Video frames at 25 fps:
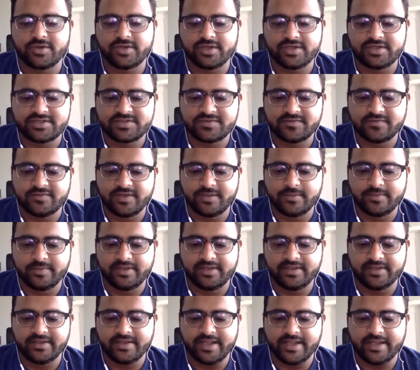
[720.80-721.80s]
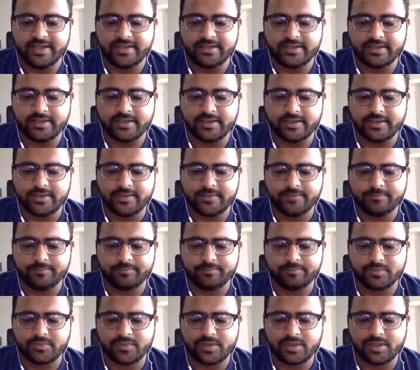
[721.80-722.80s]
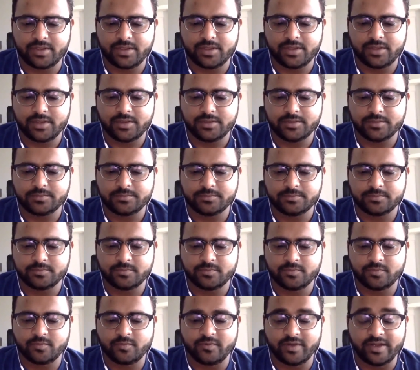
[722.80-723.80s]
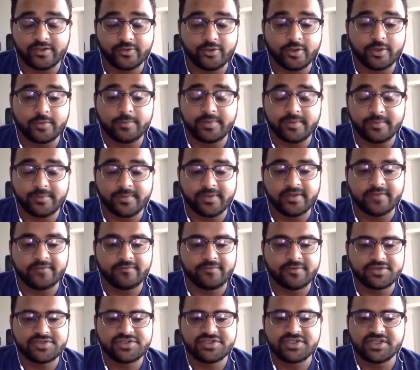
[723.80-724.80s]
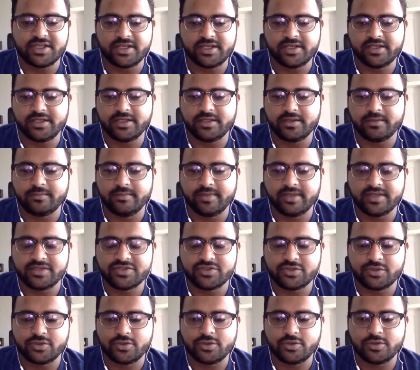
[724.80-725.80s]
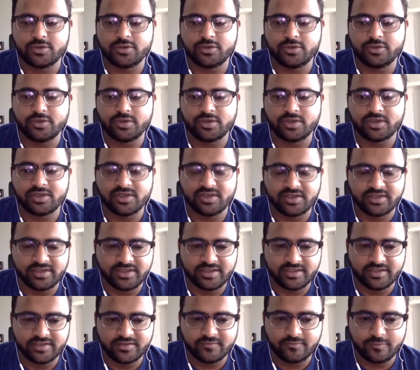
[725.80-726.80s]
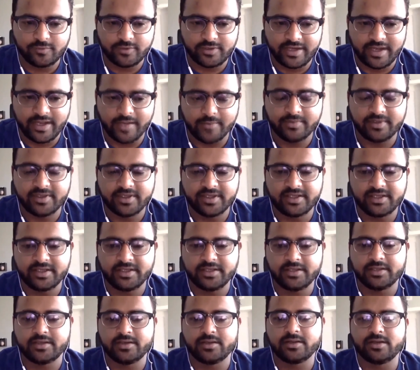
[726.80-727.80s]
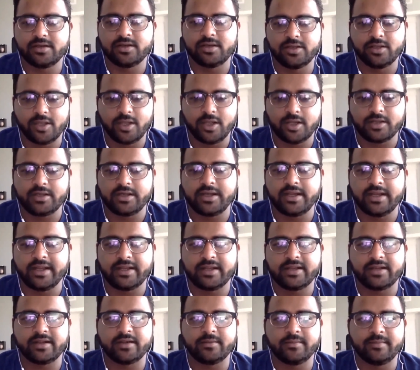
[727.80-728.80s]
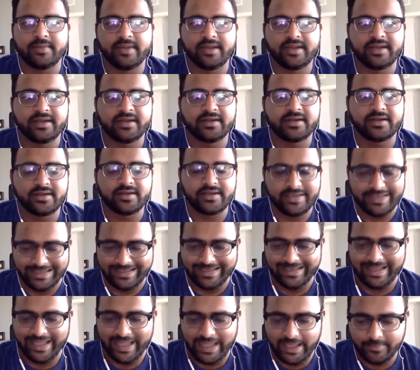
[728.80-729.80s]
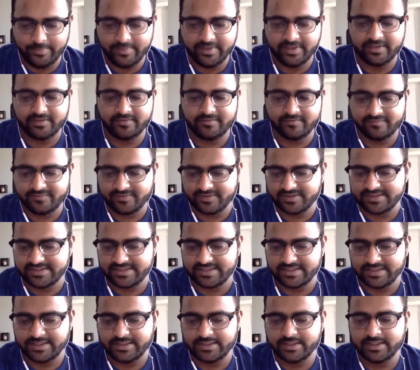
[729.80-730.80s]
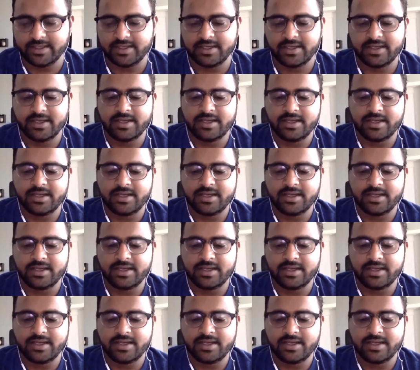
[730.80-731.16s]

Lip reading: students will be that while you are preparing for GRE, make sure you are learning the vocabulary a lot. Like, make it a daily habit first thing.